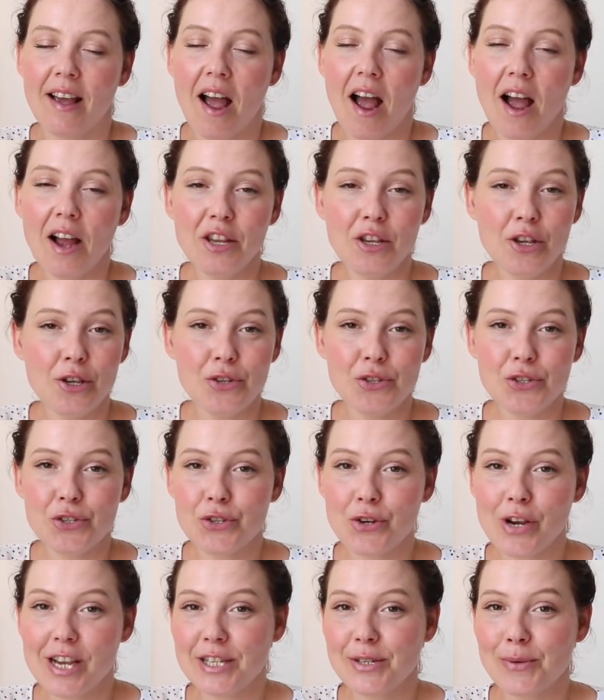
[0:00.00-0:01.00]
I knew
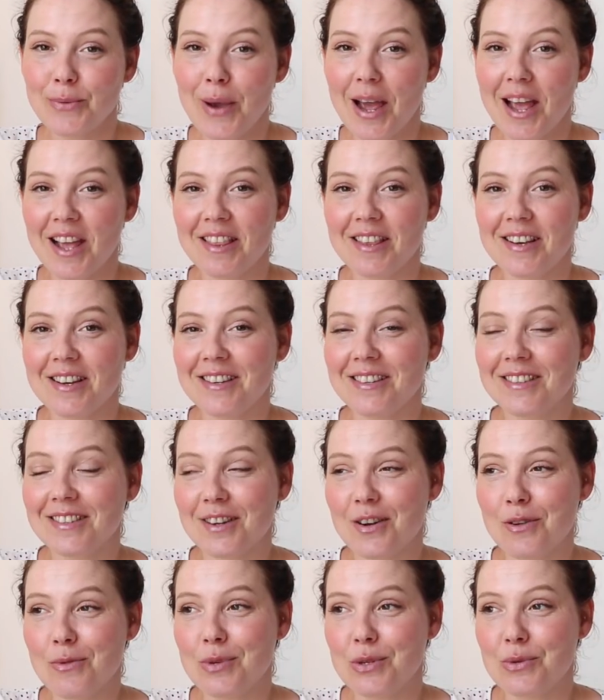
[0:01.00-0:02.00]
straight away that
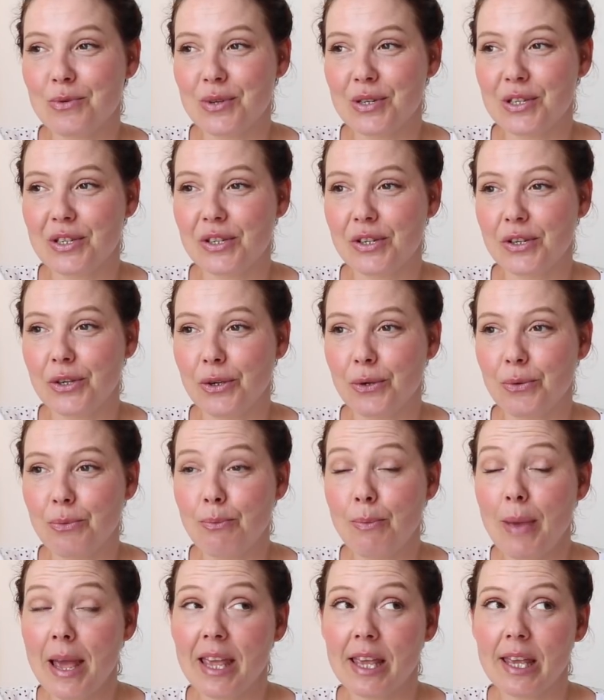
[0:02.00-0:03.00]
I would want to
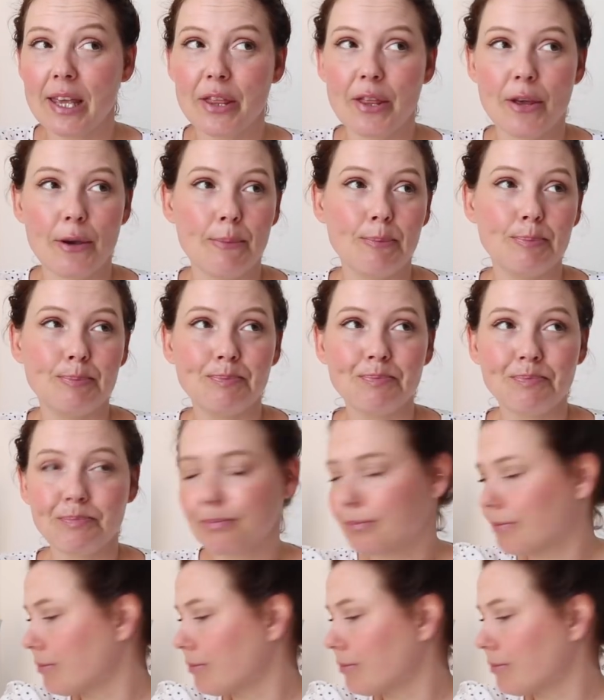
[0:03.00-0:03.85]
make them.